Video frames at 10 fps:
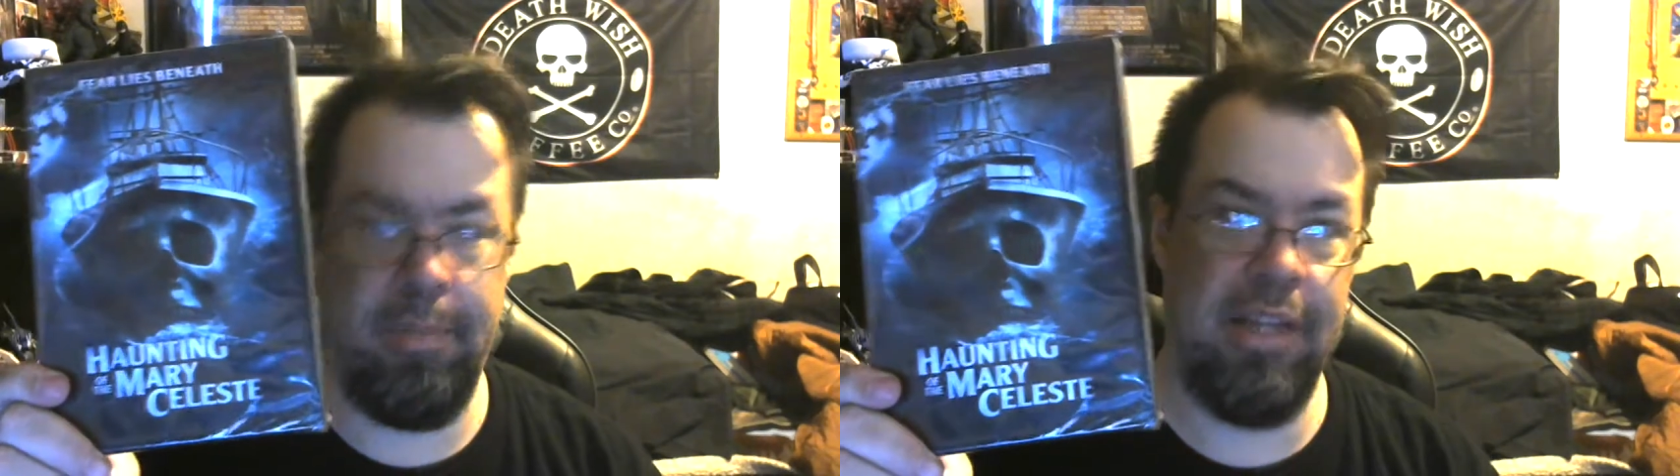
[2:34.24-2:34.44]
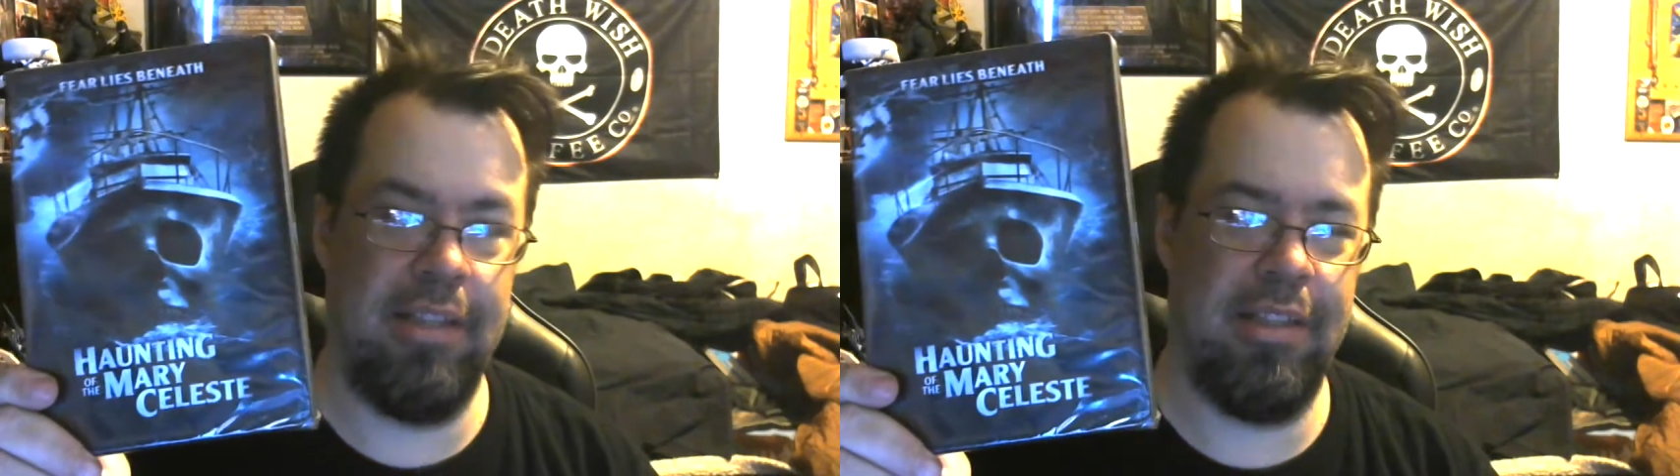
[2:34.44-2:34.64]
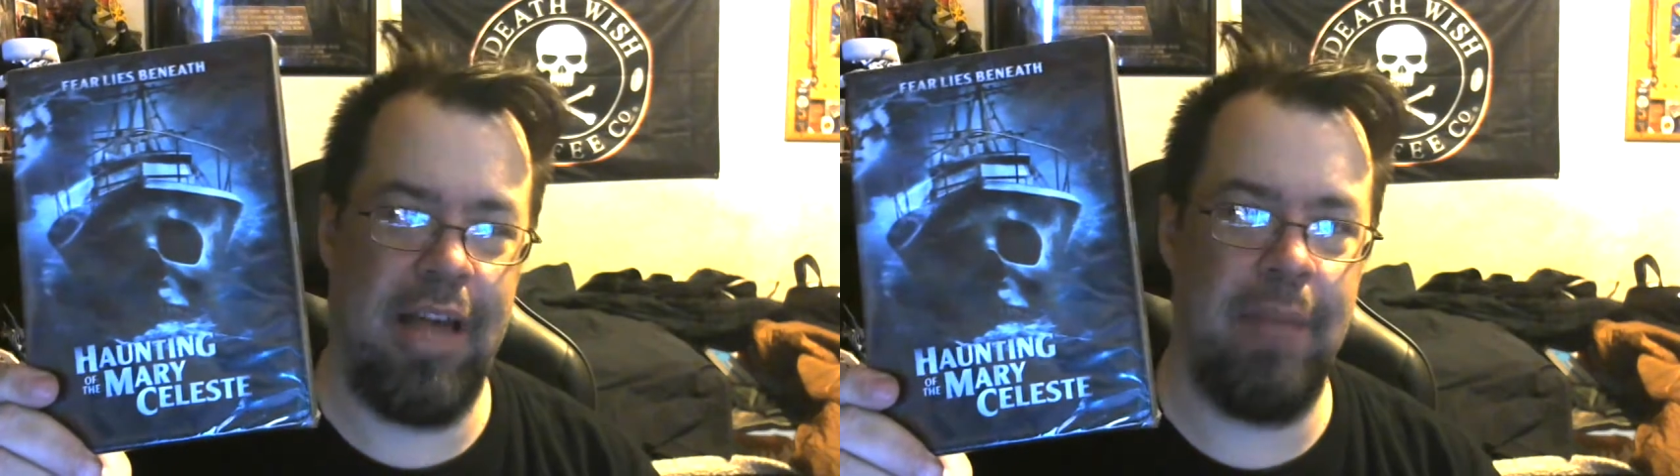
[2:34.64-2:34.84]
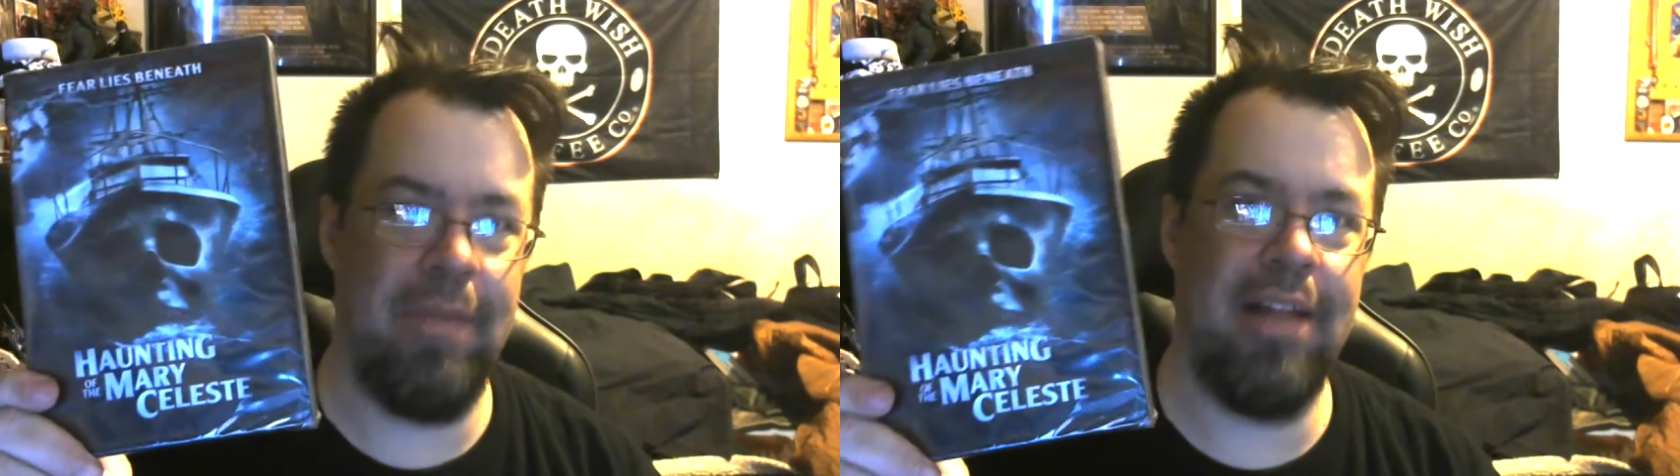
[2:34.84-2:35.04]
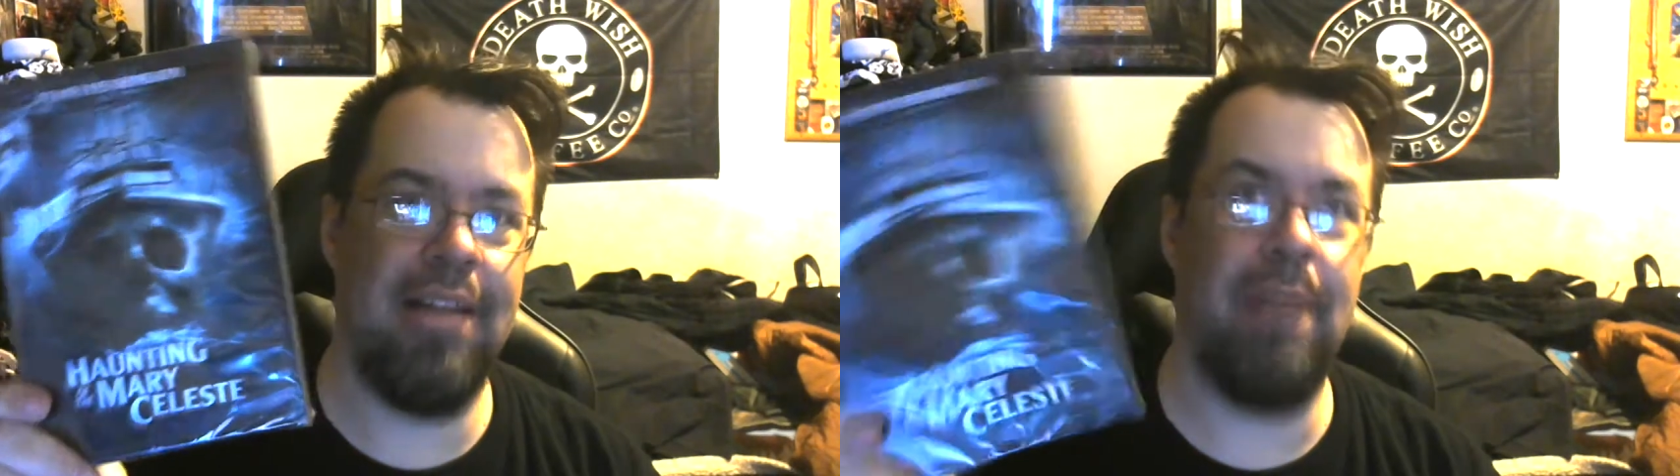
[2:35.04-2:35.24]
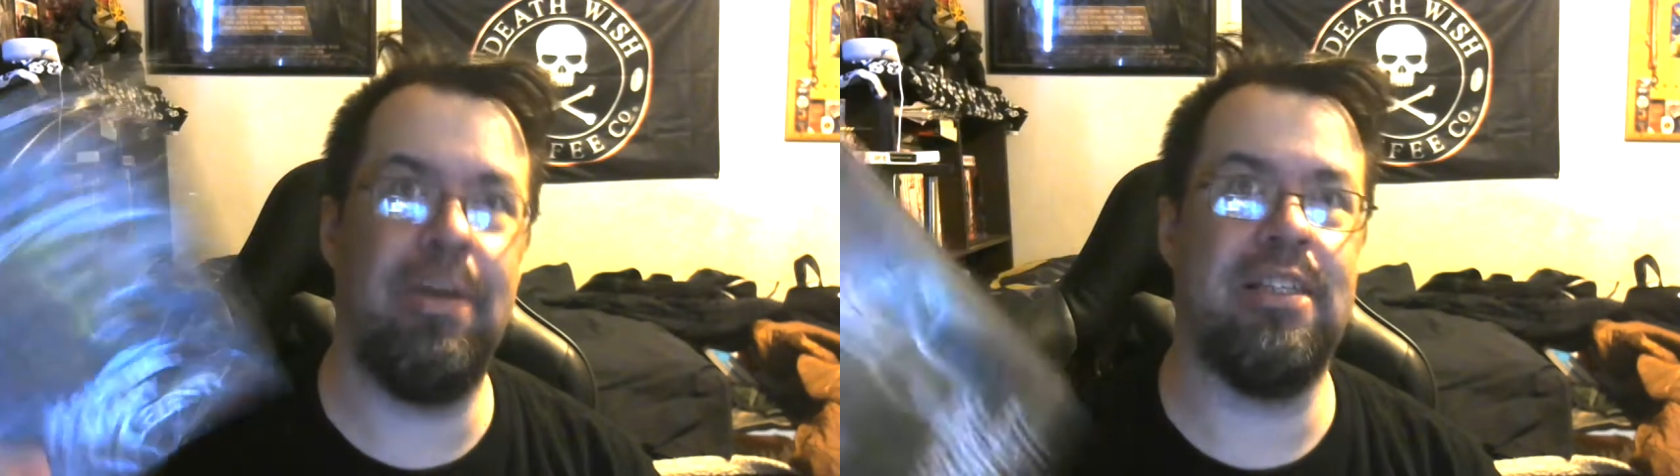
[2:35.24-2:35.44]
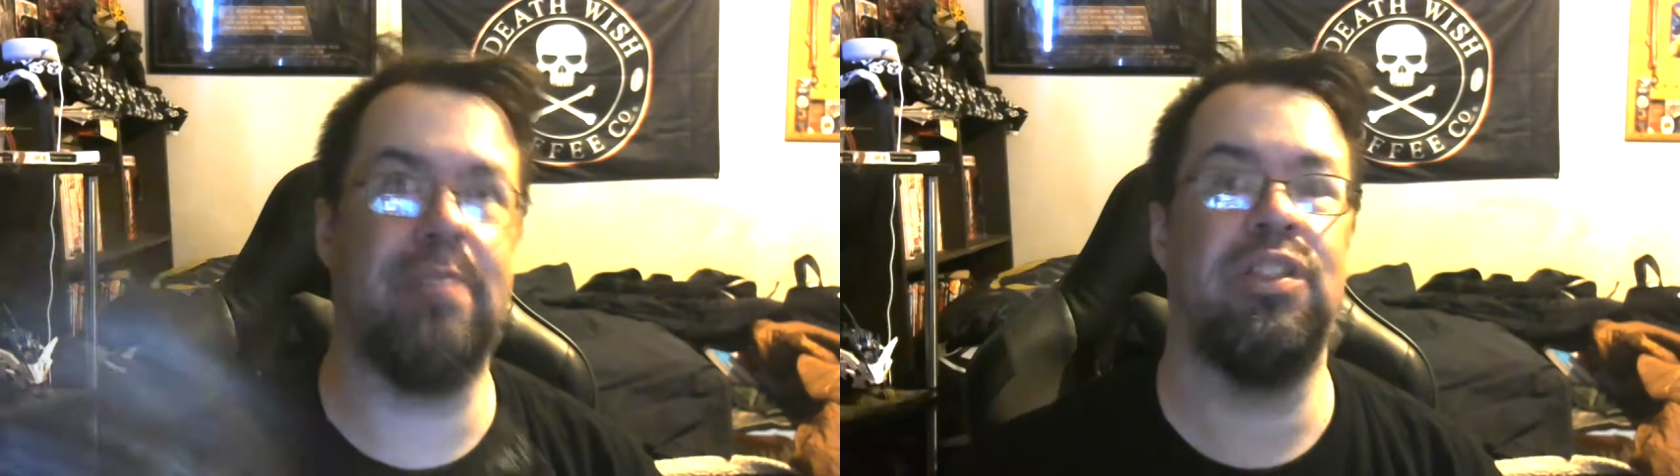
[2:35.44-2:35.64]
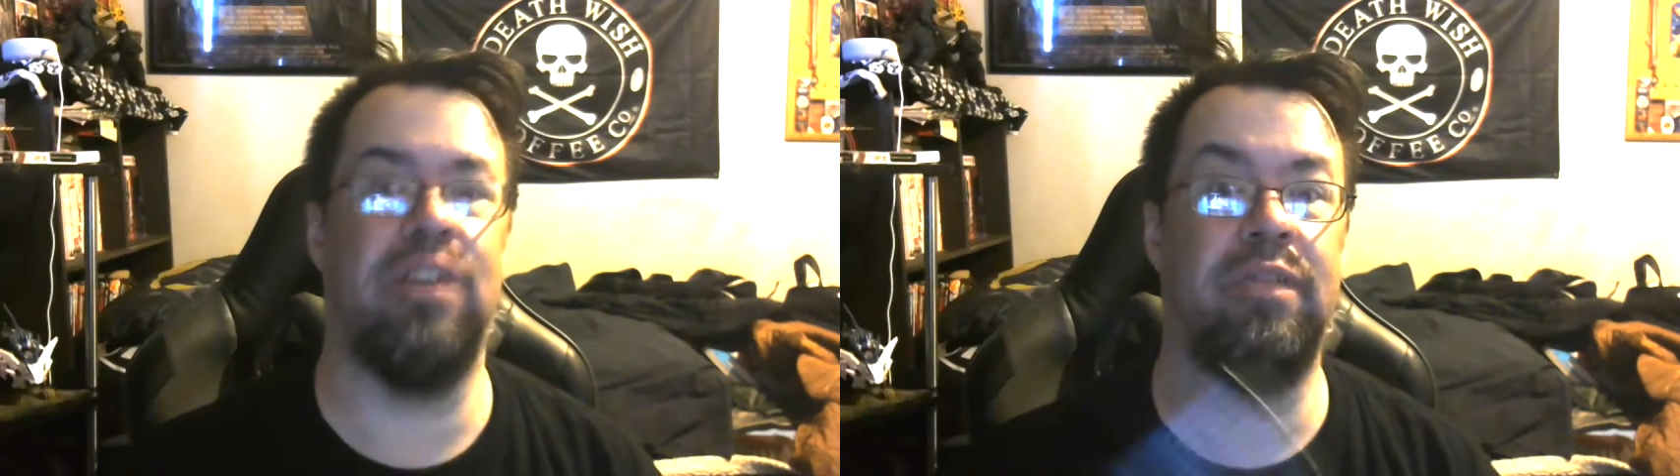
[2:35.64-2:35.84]
not because I'm
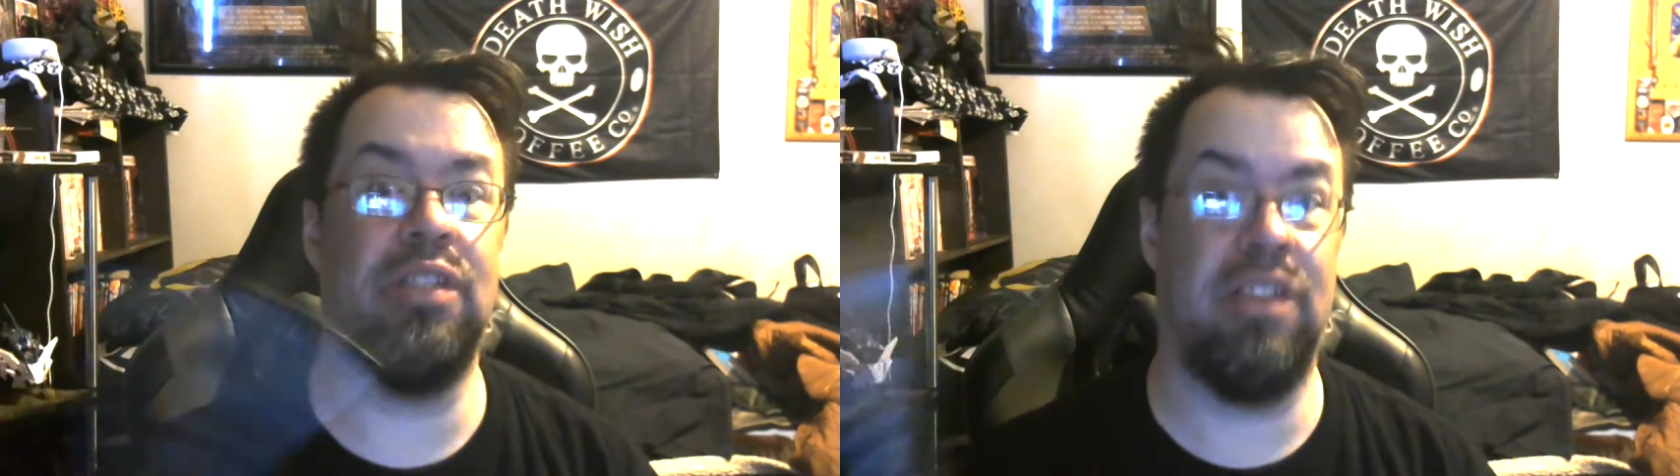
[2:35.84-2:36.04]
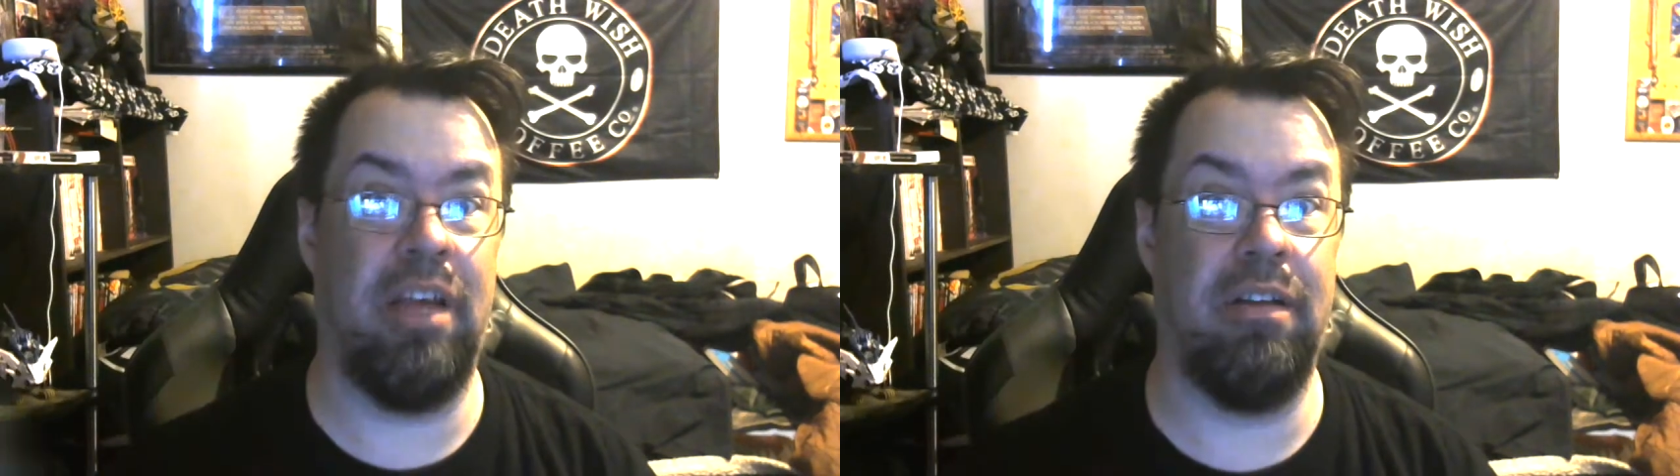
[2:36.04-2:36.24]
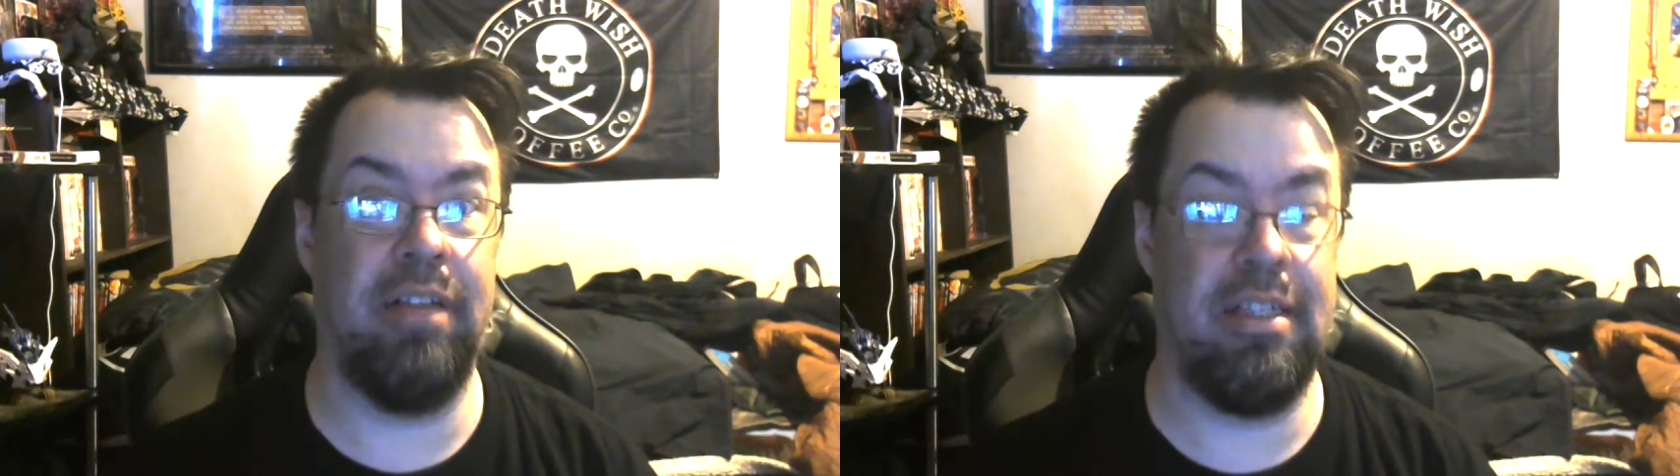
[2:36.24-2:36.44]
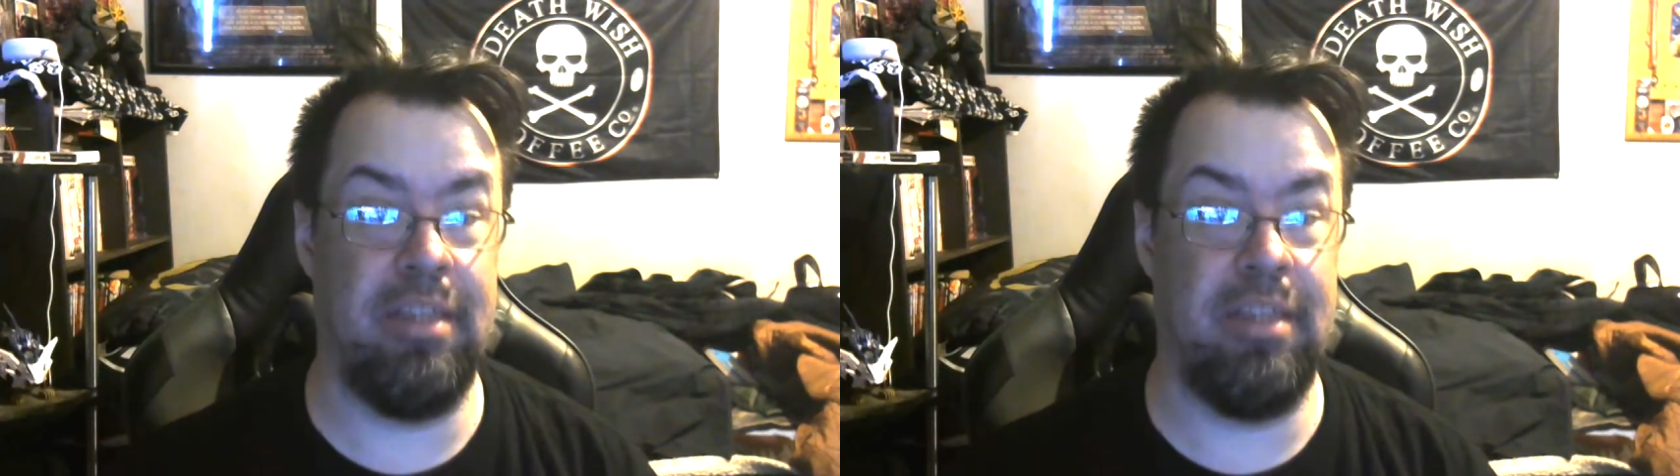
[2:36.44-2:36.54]
a son of a sailor that